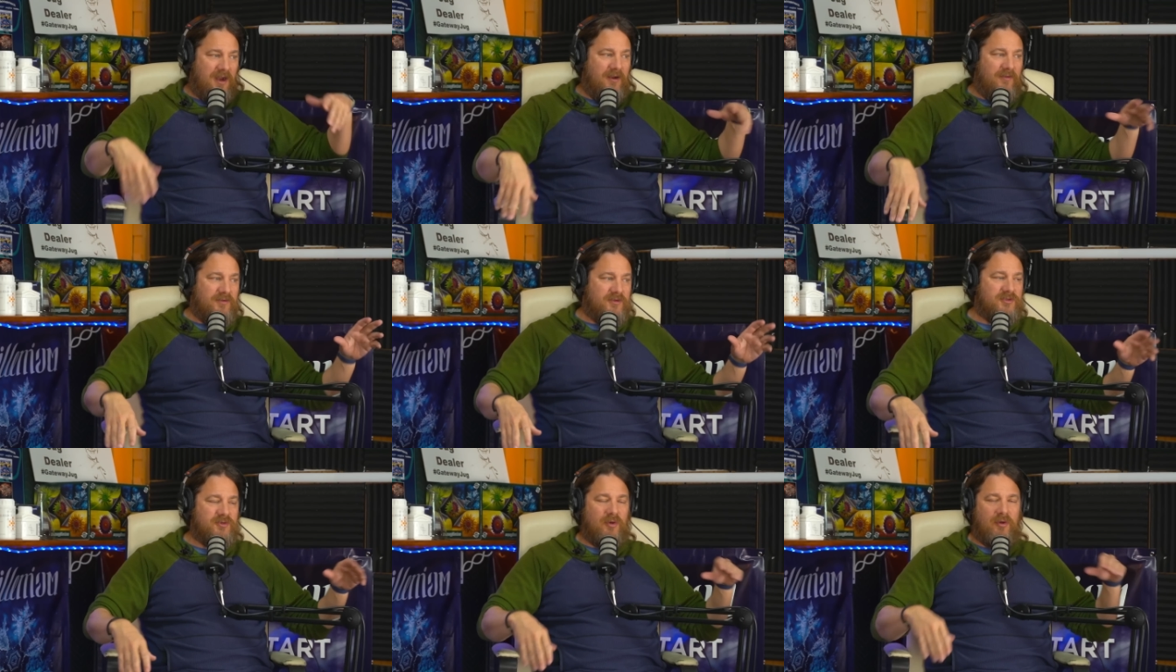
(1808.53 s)

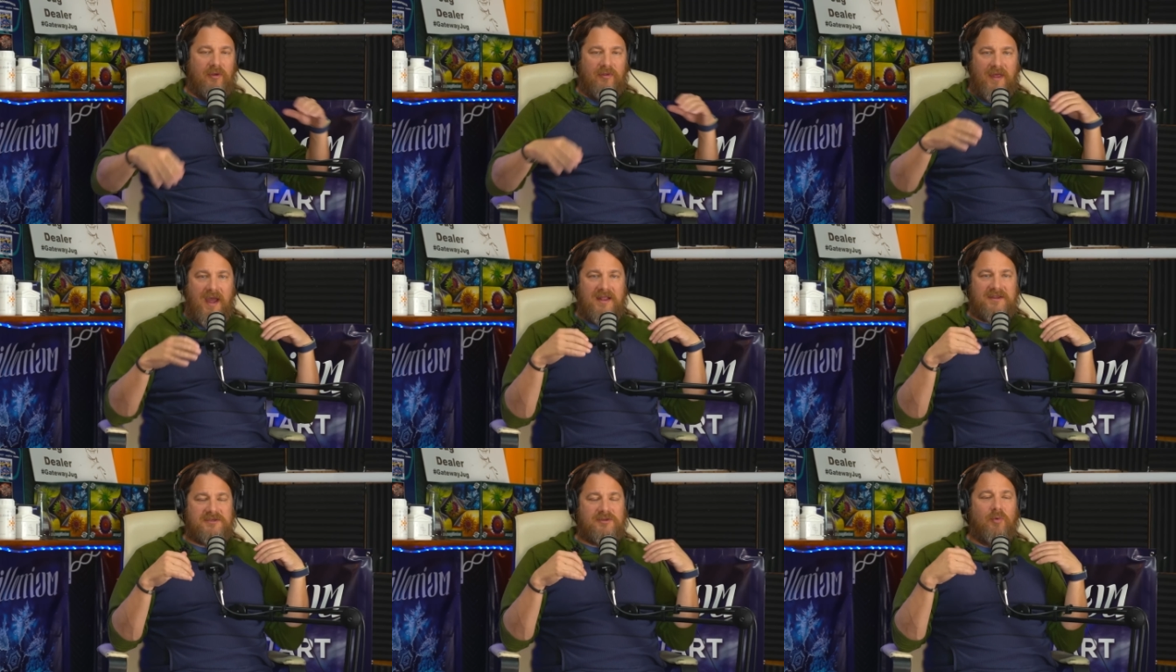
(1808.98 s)
in the soil.
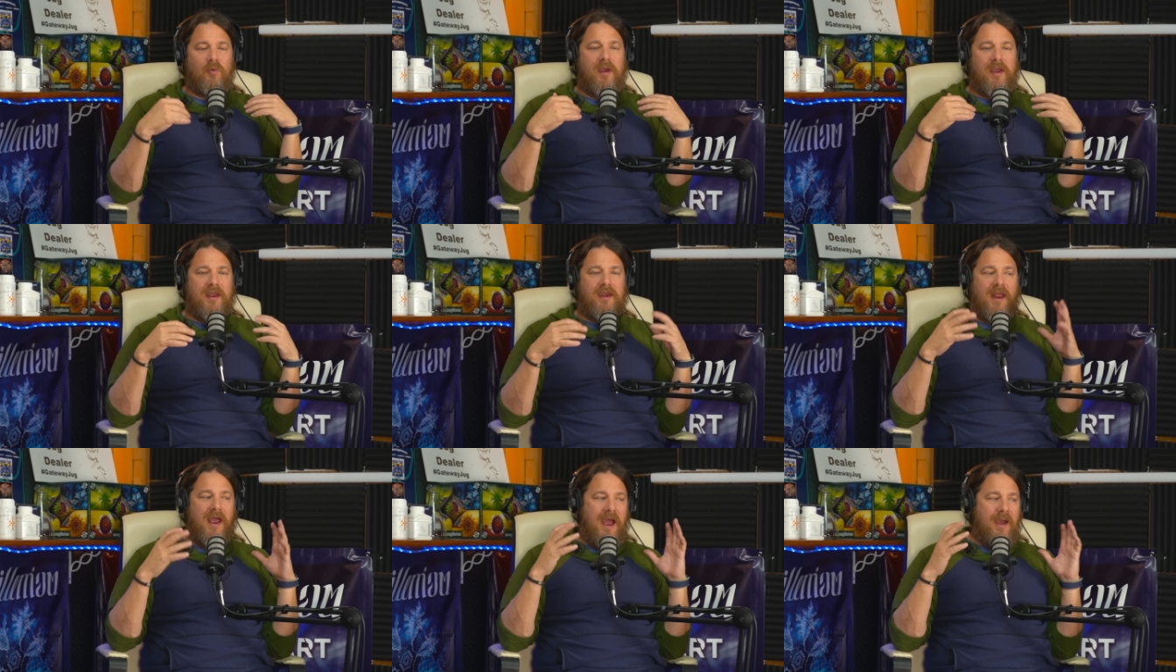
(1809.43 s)
That's the
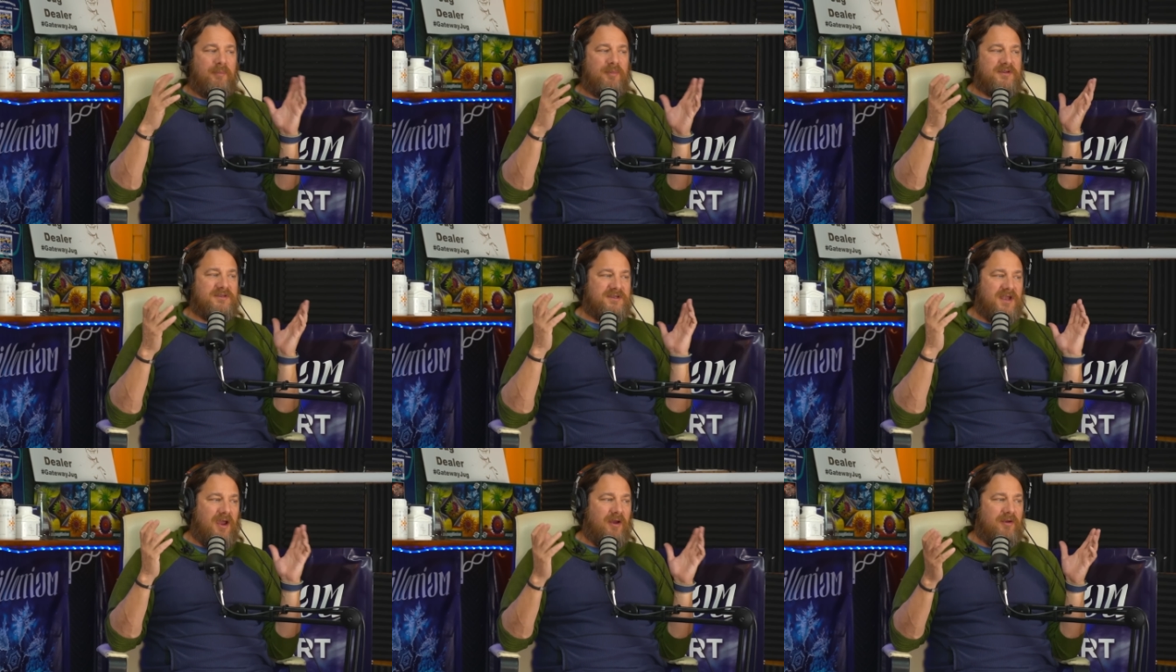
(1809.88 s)
way it
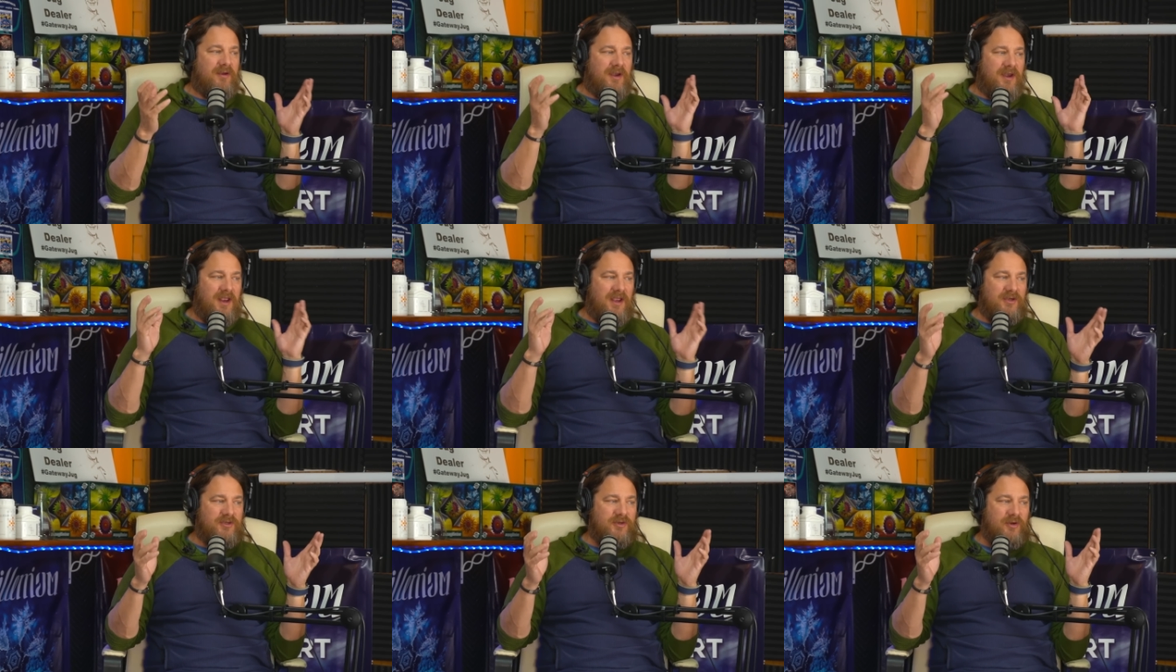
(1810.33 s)
happens out
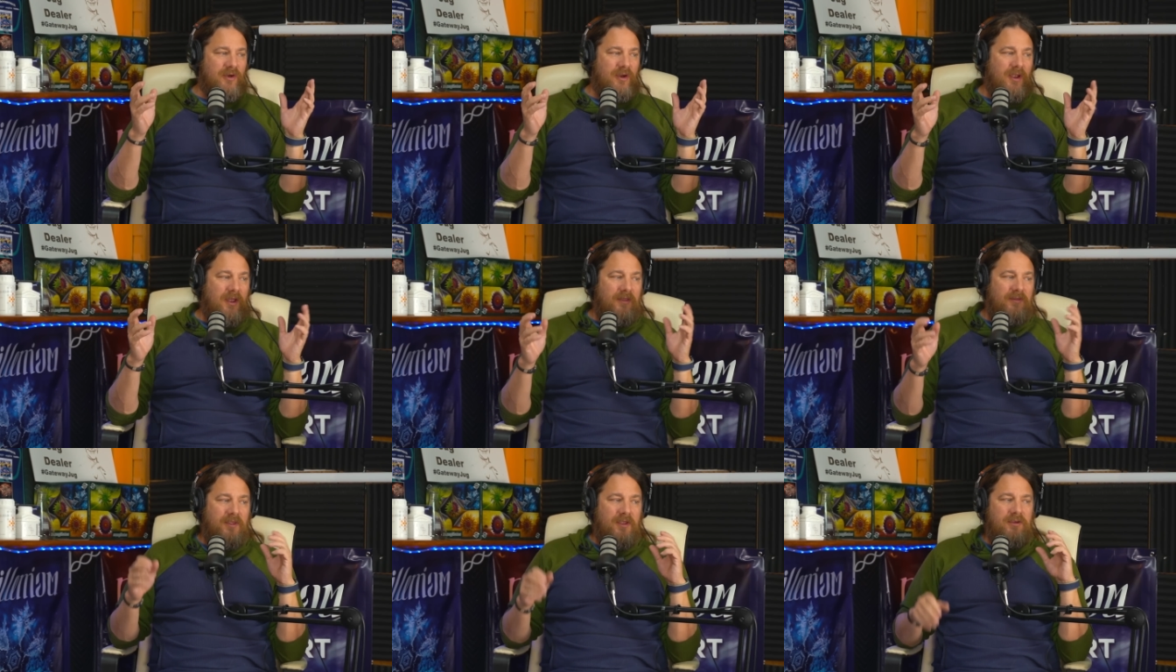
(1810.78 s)
in nature.
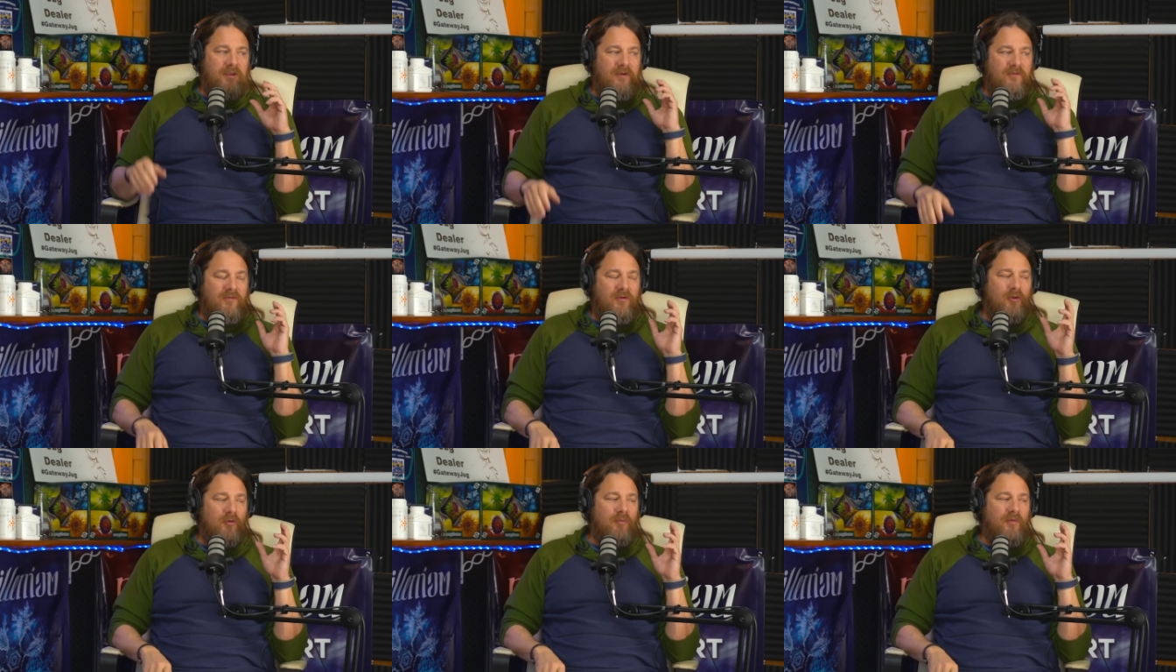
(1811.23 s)
Then you
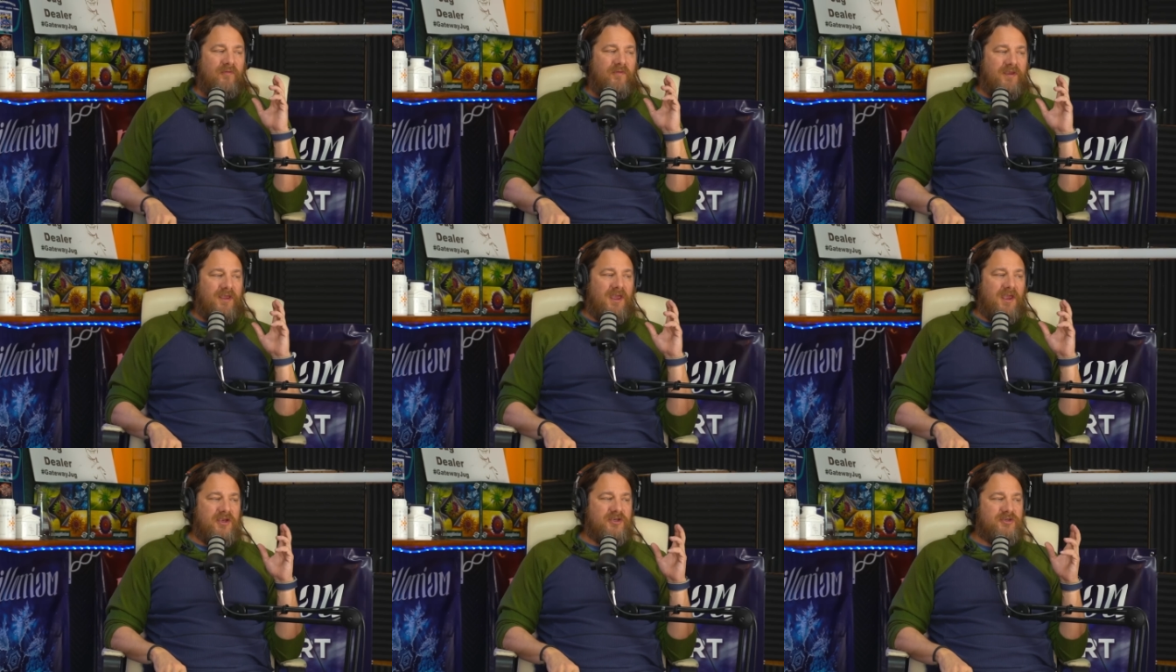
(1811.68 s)
have
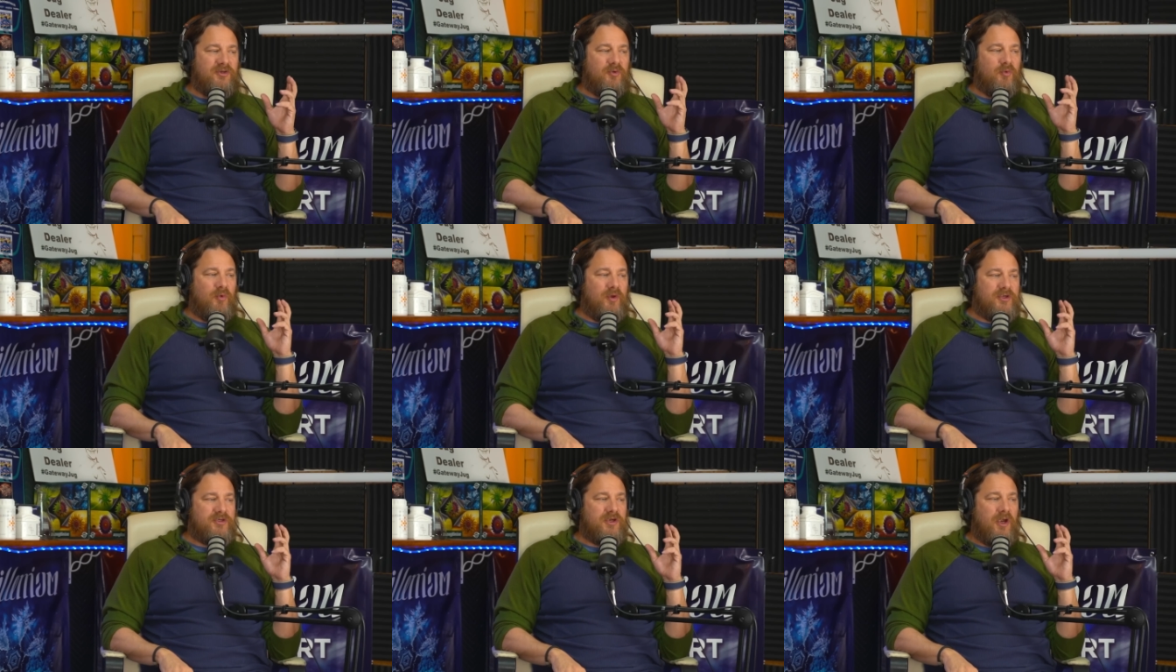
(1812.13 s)

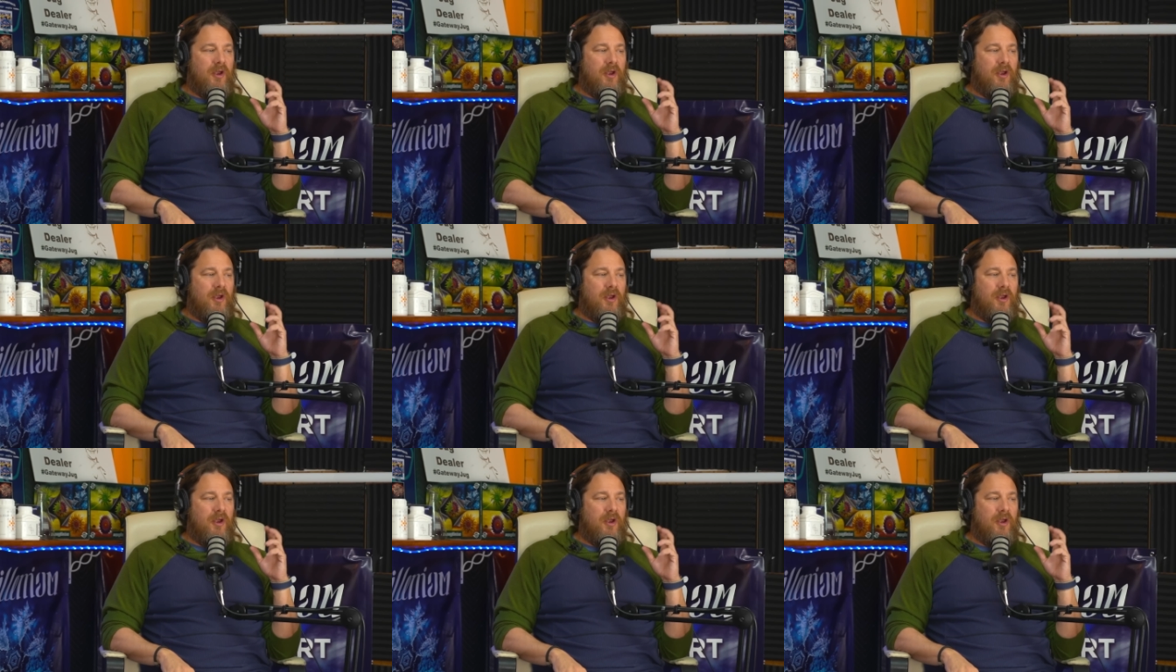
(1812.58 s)
humification, which